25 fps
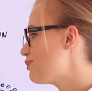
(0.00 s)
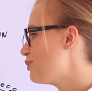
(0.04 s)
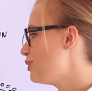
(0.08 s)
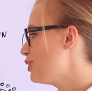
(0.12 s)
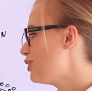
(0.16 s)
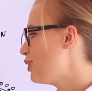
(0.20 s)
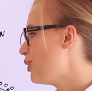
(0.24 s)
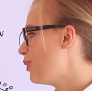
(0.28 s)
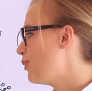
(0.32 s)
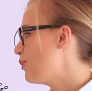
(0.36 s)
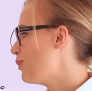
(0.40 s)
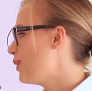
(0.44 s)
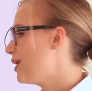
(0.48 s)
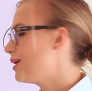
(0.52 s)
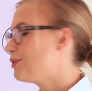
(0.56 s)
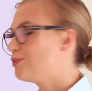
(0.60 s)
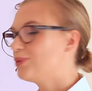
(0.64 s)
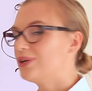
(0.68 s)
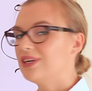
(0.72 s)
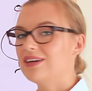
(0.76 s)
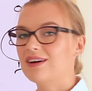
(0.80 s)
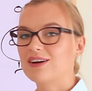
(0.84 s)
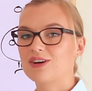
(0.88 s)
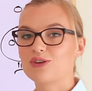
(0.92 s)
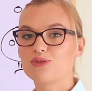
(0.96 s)
we know, when
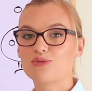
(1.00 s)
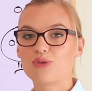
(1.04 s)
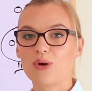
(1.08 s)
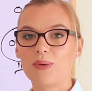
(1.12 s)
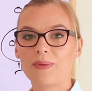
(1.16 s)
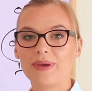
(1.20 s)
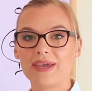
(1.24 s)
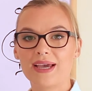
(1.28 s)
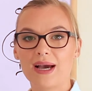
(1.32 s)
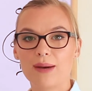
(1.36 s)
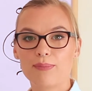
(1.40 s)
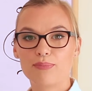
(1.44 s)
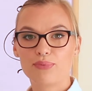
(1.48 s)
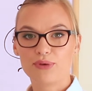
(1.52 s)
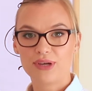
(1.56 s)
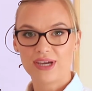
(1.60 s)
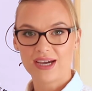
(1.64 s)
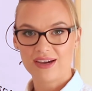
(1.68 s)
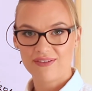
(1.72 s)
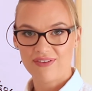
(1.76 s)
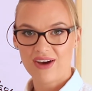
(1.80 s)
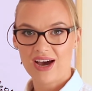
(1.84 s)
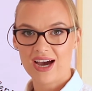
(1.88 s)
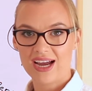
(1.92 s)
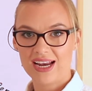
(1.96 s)
we are growing up, we
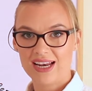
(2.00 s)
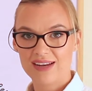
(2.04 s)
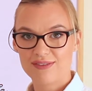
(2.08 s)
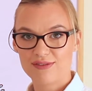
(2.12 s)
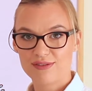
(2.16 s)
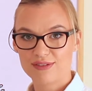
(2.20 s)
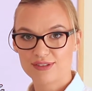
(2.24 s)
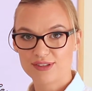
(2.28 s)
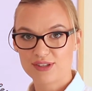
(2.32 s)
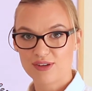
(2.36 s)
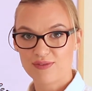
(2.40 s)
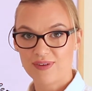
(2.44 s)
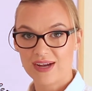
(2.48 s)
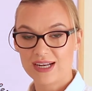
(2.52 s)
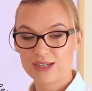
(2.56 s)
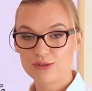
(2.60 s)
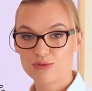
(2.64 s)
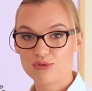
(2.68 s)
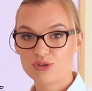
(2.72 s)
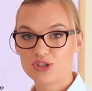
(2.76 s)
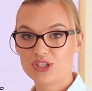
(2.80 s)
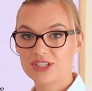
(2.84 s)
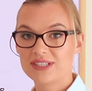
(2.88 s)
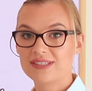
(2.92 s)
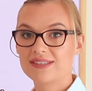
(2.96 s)
have high levels of
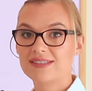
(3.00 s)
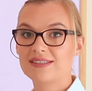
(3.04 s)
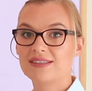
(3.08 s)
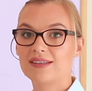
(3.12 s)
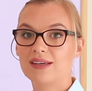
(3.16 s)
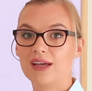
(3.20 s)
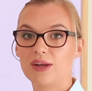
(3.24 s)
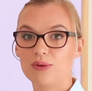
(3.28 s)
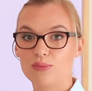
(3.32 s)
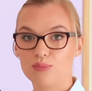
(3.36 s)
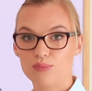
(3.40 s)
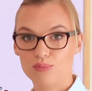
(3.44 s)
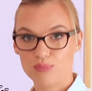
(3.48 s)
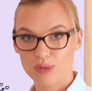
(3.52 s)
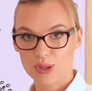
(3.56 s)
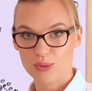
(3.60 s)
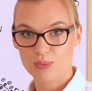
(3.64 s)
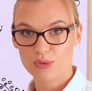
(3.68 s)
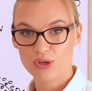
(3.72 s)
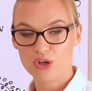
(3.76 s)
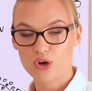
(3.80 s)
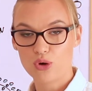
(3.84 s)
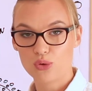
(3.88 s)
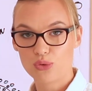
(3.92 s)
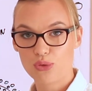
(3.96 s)
androgens, and when
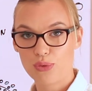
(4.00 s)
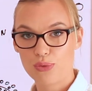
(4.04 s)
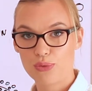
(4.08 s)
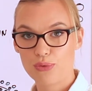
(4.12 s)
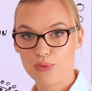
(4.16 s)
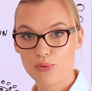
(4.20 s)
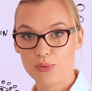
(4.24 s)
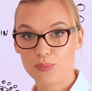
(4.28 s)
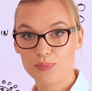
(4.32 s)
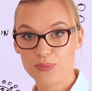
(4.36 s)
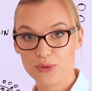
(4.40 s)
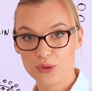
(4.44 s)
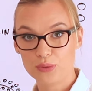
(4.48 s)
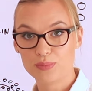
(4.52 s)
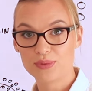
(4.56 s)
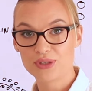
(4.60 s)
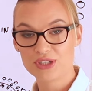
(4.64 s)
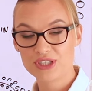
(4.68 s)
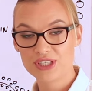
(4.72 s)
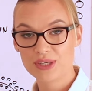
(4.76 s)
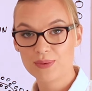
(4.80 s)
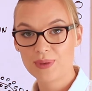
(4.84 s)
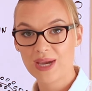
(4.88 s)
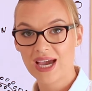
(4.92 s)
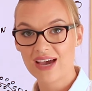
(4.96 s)
we go through
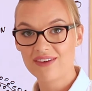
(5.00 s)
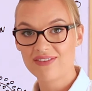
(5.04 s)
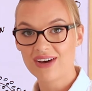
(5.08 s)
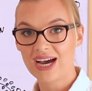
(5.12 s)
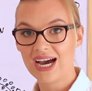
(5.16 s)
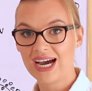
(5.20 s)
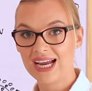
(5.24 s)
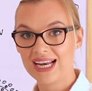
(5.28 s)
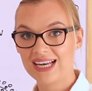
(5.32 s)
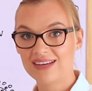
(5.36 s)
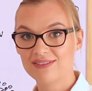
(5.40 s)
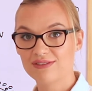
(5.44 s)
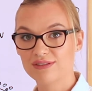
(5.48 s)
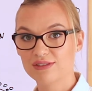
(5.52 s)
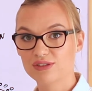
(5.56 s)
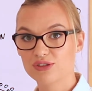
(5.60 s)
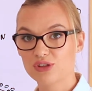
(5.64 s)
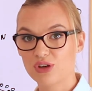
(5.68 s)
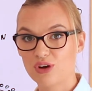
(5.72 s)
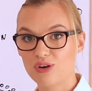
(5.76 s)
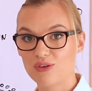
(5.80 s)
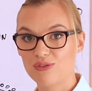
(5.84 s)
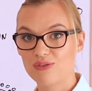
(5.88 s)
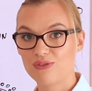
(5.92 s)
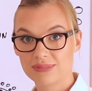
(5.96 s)
puberty, we have high levels
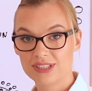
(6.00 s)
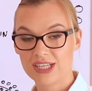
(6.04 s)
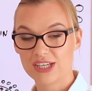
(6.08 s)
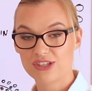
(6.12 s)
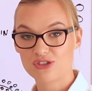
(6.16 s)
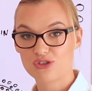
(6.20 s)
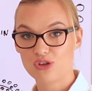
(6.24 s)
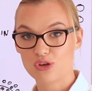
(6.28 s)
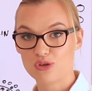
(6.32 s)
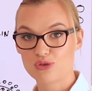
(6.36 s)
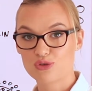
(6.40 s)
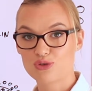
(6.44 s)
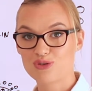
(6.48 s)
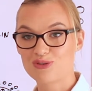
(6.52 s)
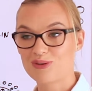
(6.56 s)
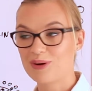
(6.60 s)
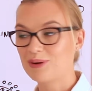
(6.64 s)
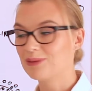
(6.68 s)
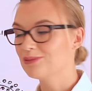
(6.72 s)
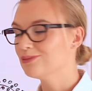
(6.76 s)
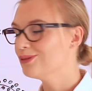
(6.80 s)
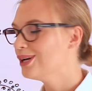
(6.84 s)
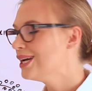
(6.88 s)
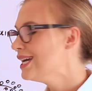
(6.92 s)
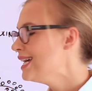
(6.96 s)
of
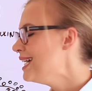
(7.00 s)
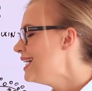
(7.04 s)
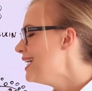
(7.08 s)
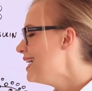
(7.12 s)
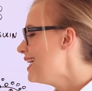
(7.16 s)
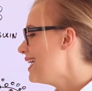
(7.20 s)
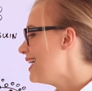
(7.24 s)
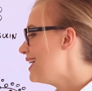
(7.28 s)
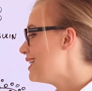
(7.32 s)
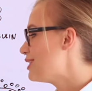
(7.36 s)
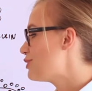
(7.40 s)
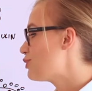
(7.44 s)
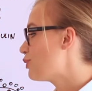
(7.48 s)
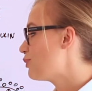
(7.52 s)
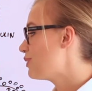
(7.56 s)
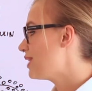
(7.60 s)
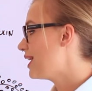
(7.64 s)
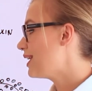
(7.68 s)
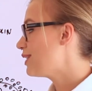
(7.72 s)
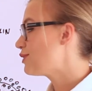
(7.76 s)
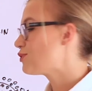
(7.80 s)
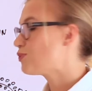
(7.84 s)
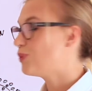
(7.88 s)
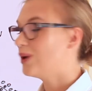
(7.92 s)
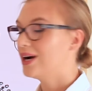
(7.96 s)
testosterone. So
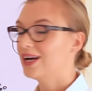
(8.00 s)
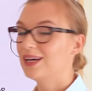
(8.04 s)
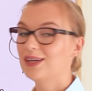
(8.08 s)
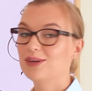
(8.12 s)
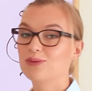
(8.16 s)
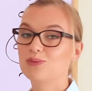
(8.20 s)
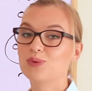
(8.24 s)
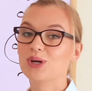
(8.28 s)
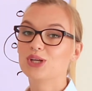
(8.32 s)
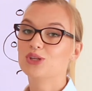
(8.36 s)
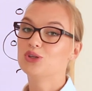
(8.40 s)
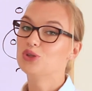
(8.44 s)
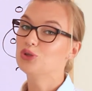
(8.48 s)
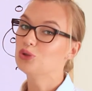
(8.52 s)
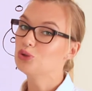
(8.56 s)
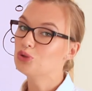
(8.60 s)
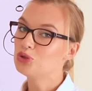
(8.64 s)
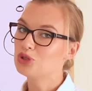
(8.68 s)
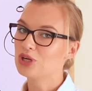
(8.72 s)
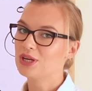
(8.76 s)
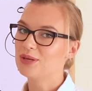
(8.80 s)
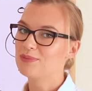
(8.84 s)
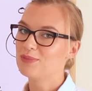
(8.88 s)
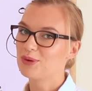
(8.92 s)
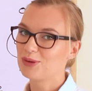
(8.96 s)
that is why when
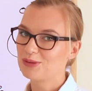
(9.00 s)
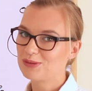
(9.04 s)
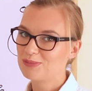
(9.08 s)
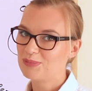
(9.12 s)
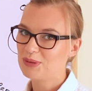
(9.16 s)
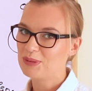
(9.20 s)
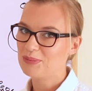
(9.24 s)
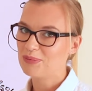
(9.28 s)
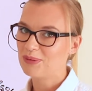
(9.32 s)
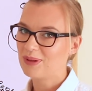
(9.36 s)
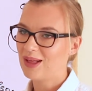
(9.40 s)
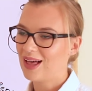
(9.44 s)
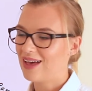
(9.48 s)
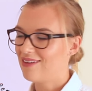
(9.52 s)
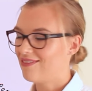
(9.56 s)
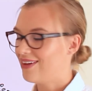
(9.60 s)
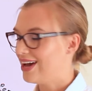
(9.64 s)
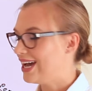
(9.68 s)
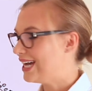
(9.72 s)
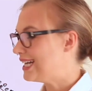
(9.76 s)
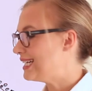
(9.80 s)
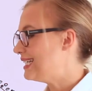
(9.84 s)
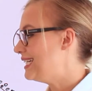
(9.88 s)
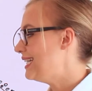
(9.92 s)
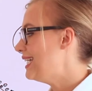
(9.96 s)
usually most people have
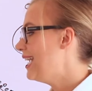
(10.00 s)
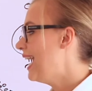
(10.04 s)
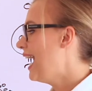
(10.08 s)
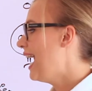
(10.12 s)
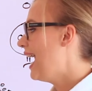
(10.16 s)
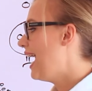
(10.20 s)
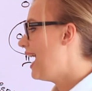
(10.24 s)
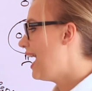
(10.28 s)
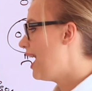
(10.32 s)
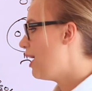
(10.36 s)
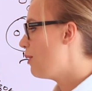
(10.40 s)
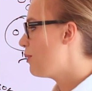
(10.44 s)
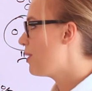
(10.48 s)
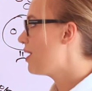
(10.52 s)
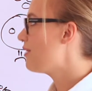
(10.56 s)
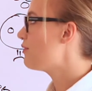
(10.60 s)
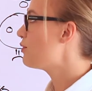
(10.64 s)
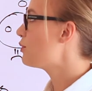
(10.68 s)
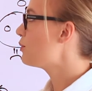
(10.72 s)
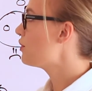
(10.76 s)
acne. However,